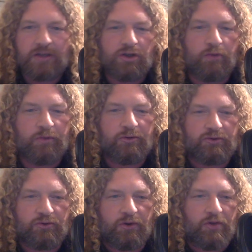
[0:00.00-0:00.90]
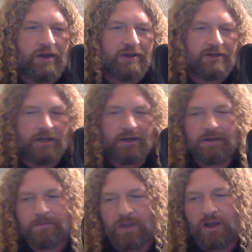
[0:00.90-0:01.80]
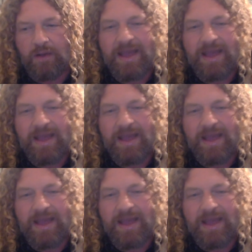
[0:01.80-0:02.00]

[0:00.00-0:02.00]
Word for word: So I hope you enjoyed that. Uh,